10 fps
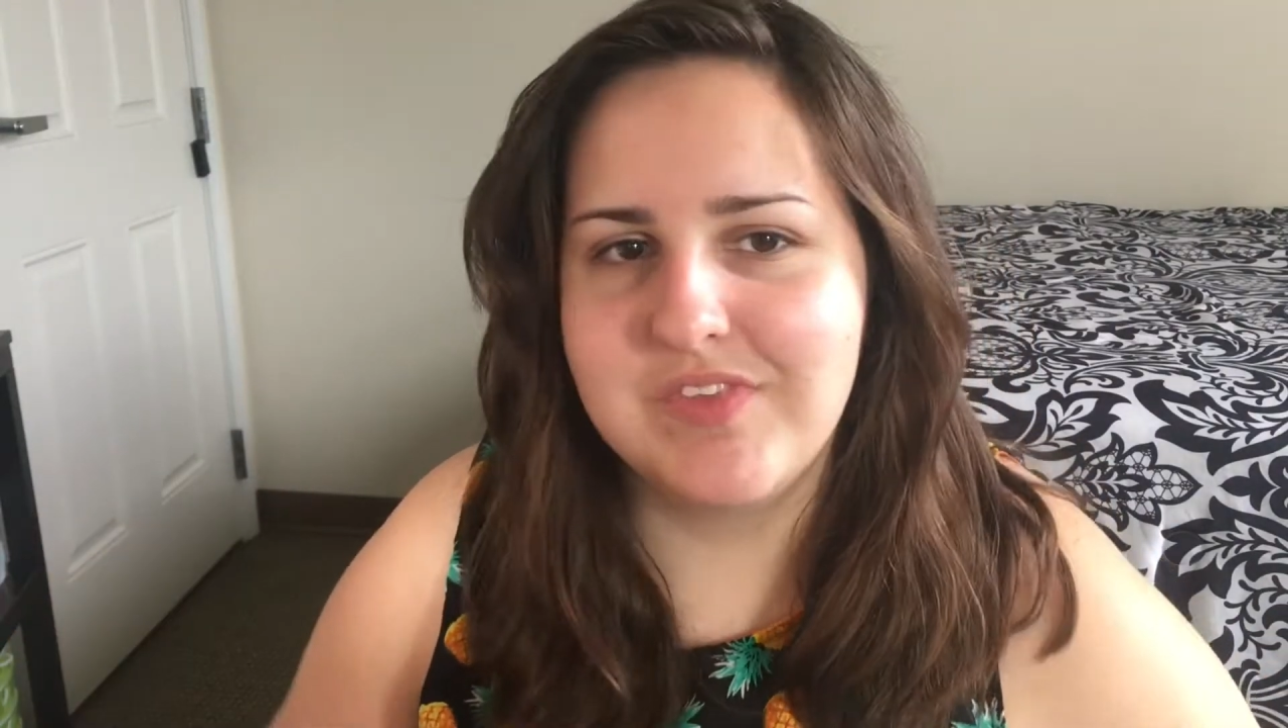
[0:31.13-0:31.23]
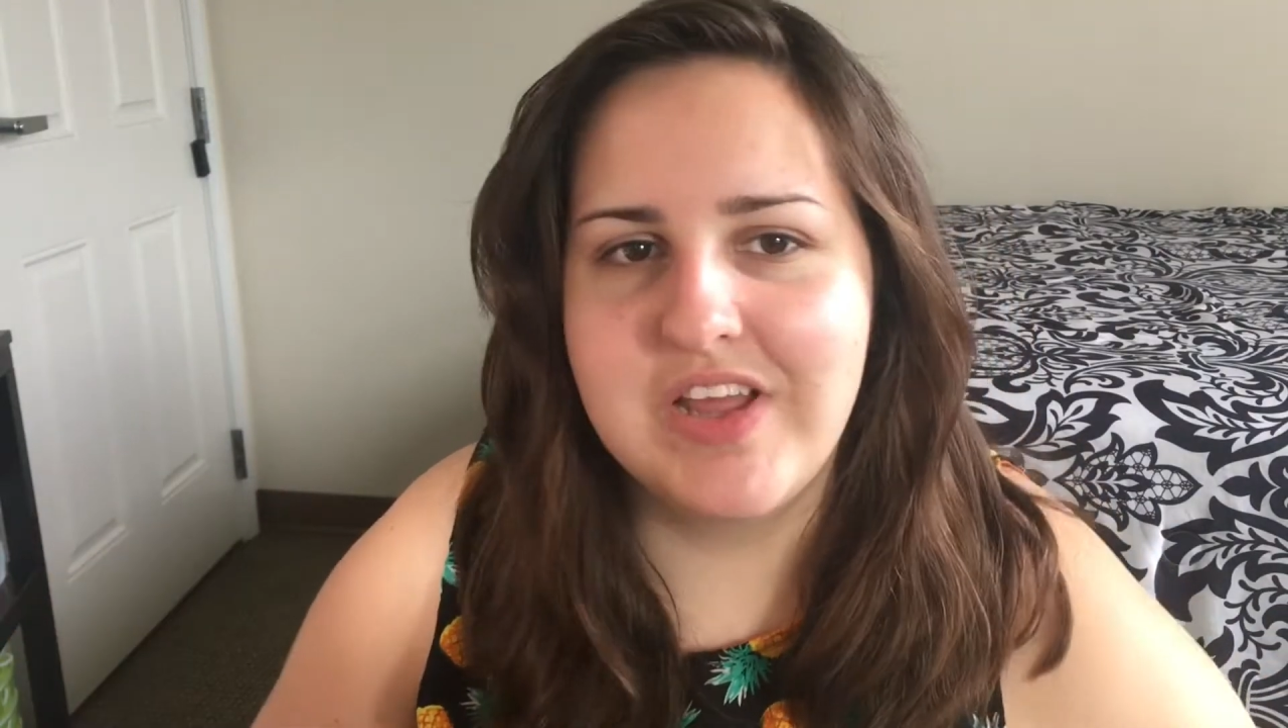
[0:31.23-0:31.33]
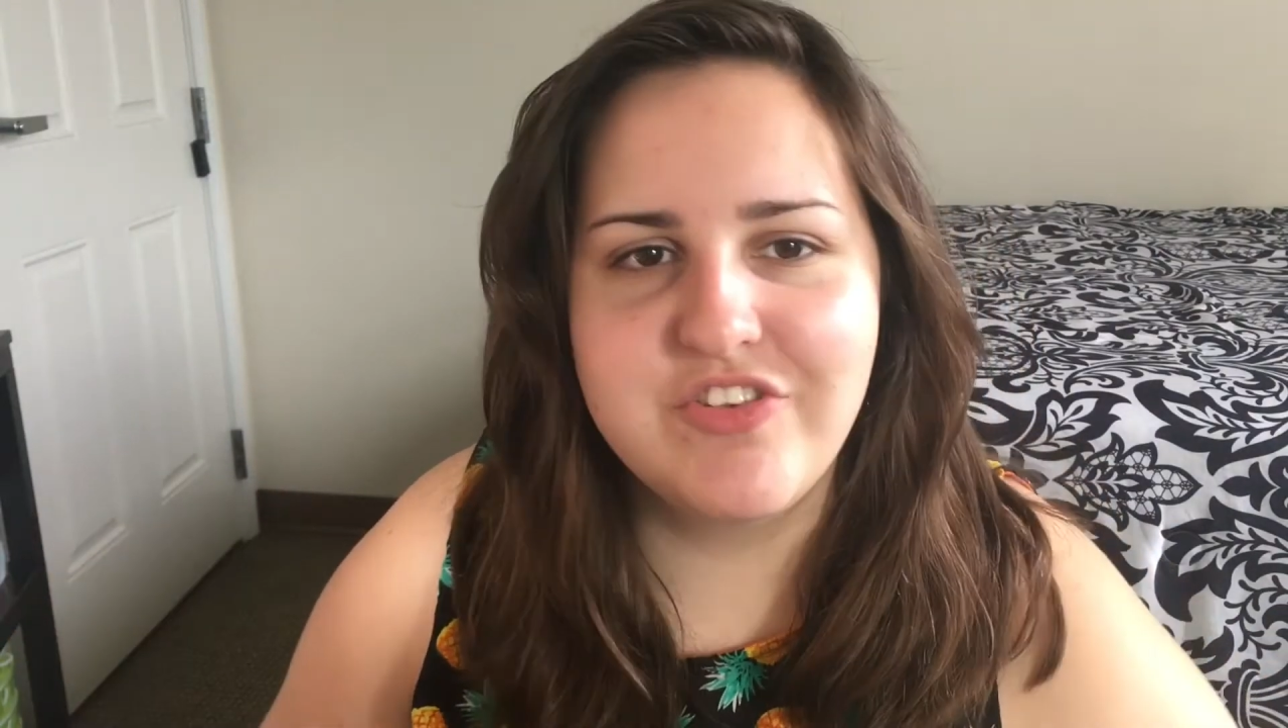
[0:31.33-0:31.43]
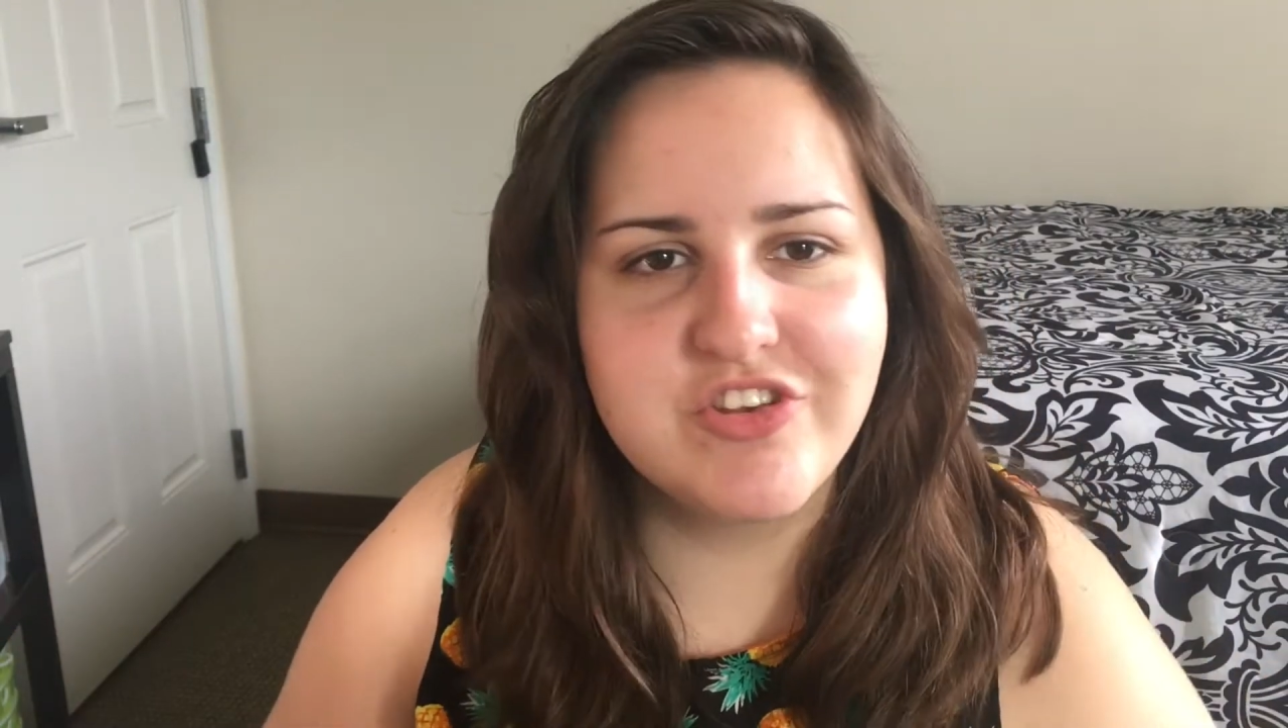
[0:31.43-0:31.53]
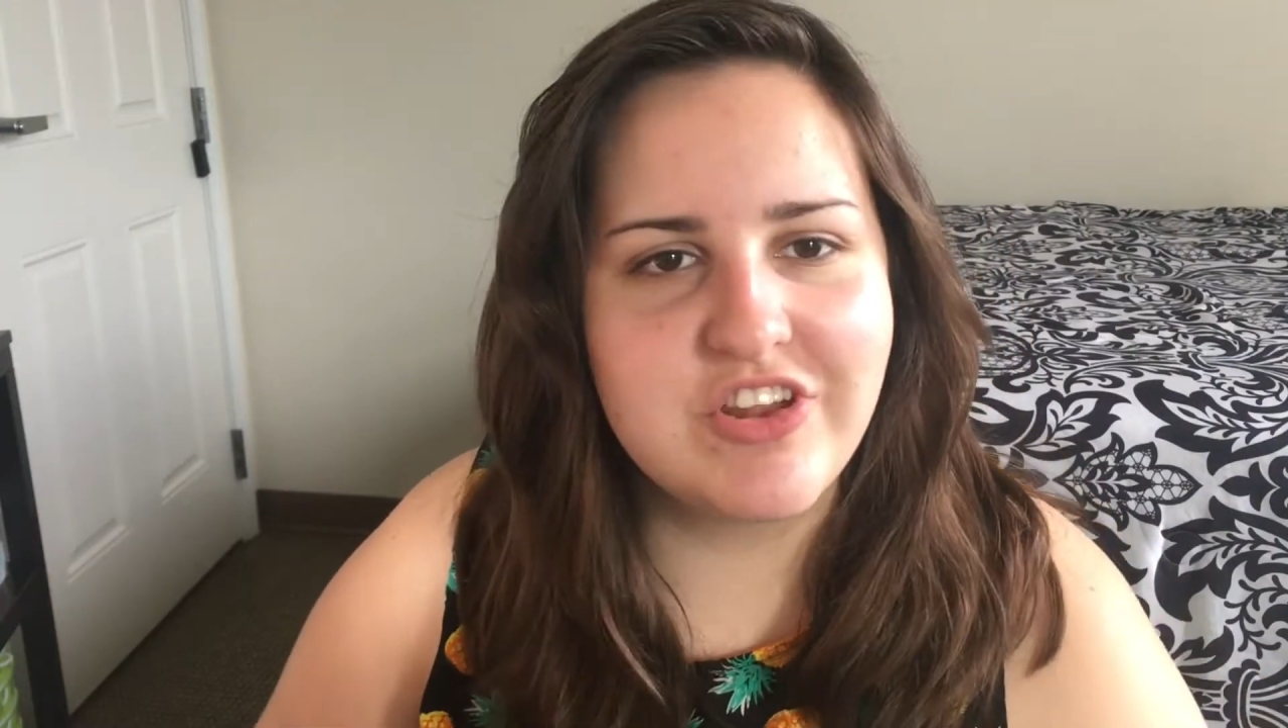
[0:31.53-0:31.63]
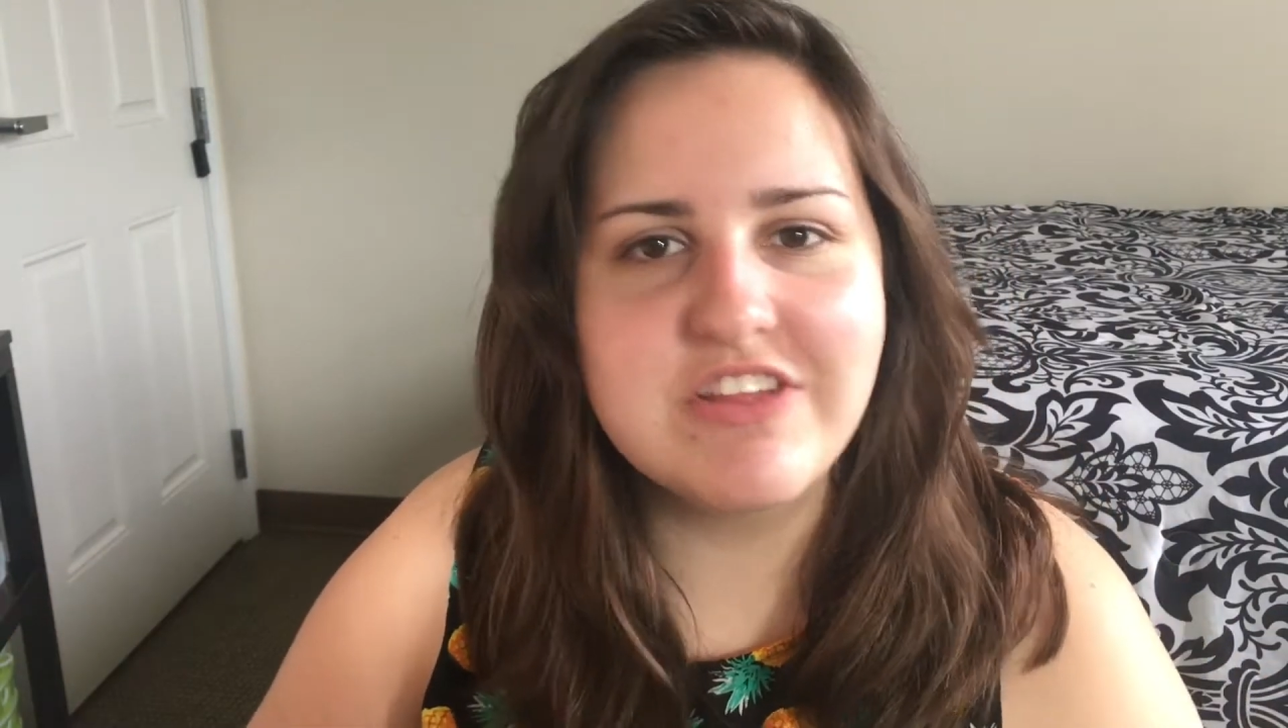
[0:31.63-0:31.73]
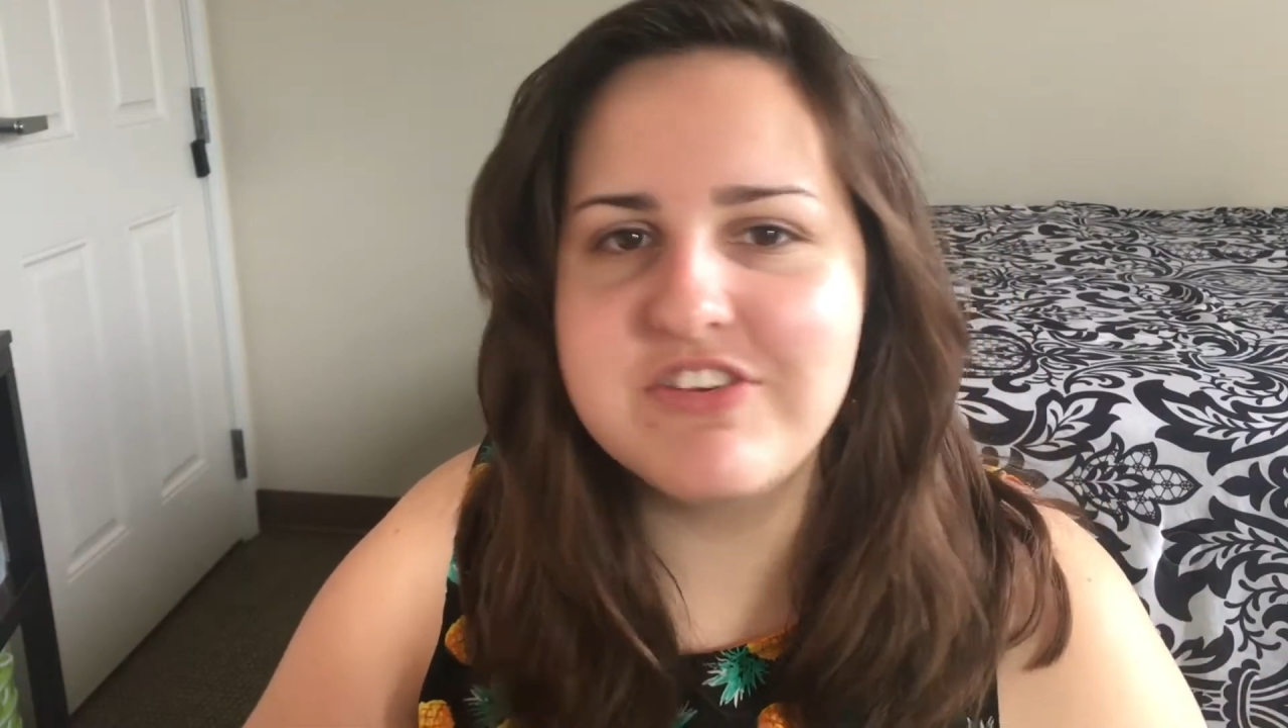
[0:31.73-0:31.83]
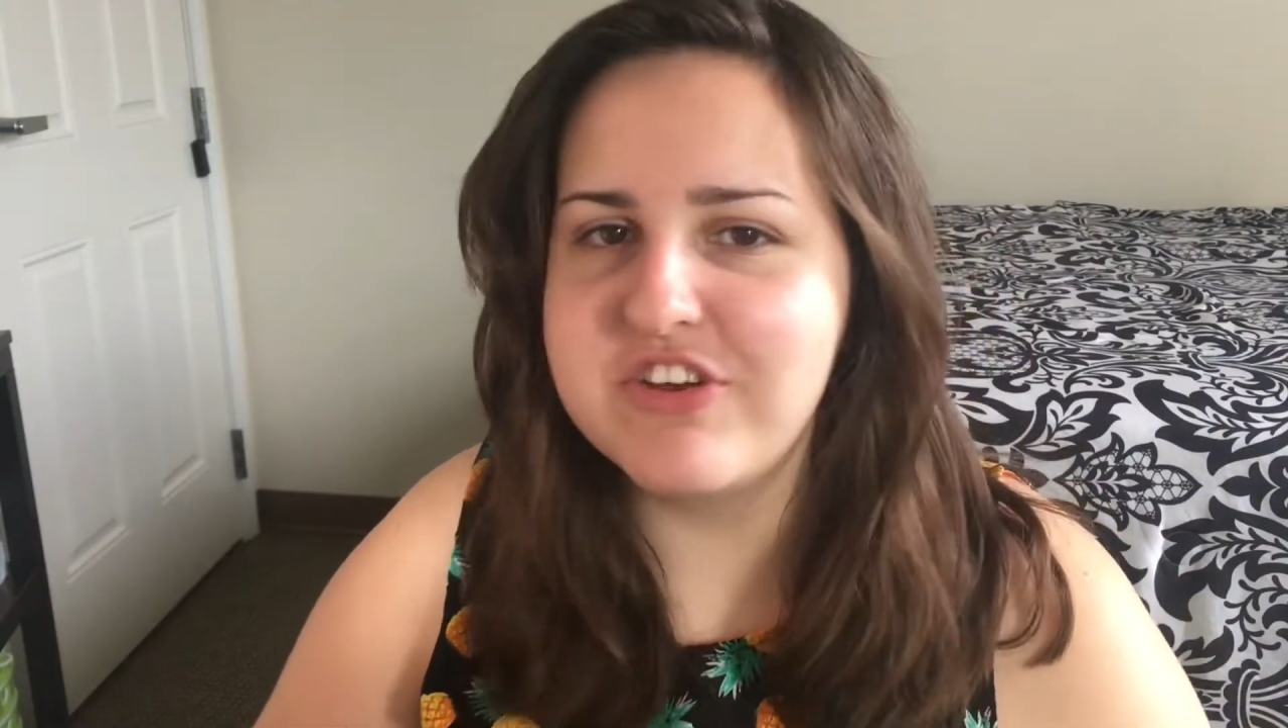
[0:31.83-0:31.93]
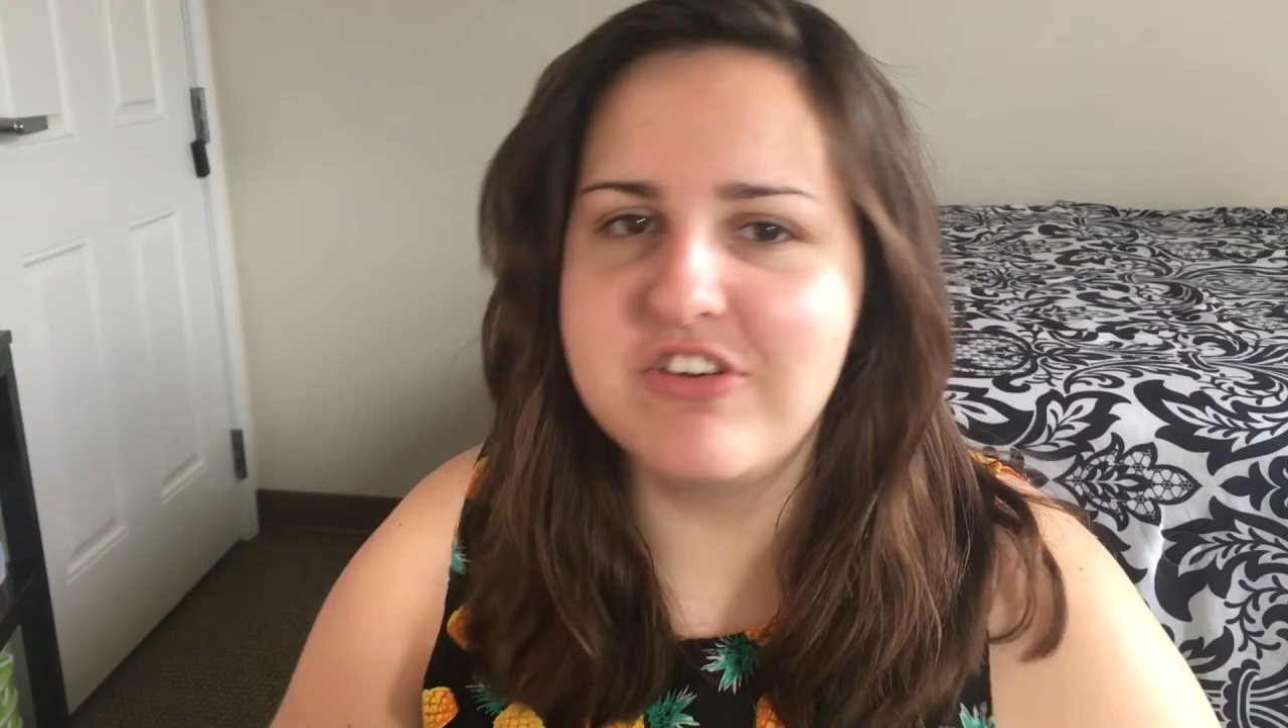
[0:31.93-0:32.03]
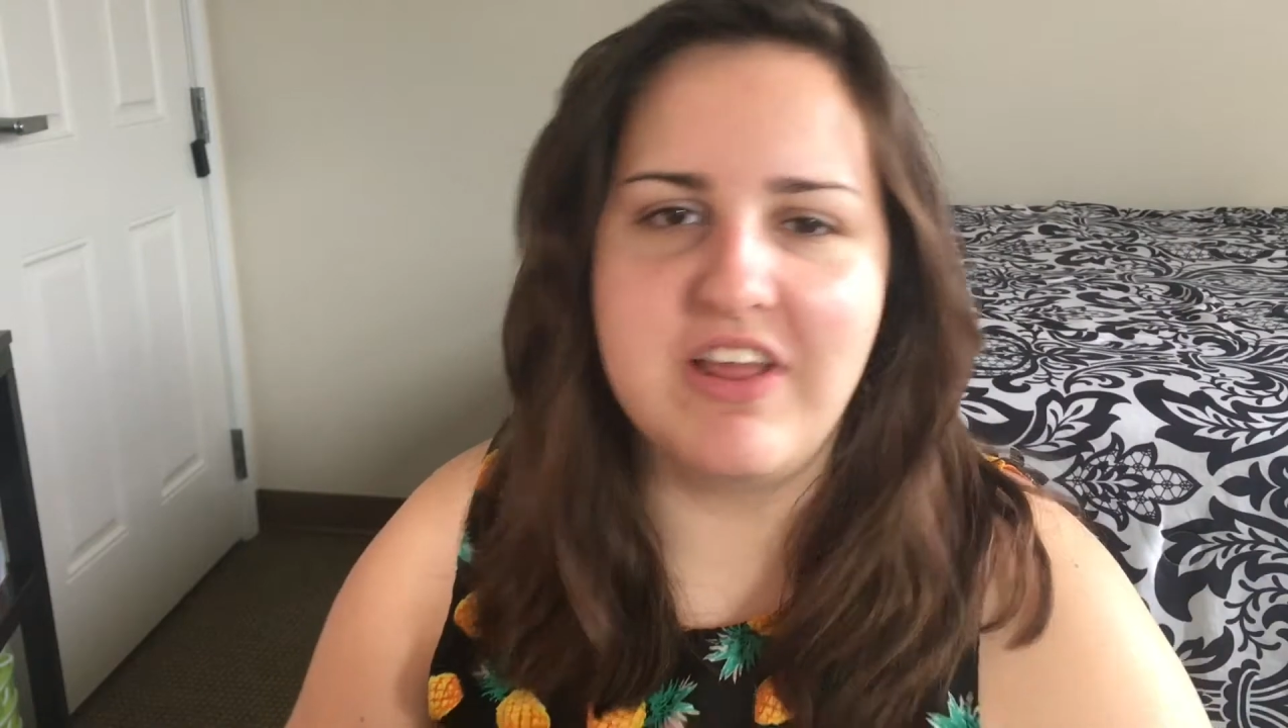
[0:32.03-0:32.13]
it's just
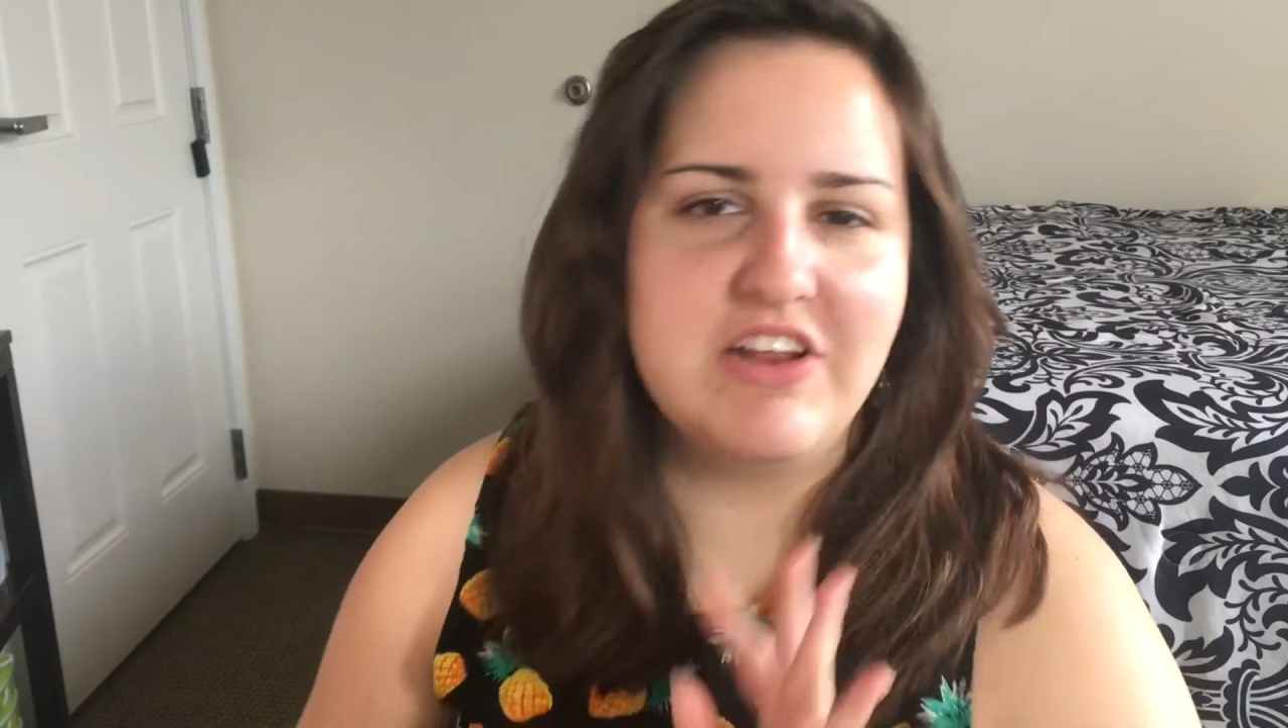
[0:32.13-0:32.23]
easier to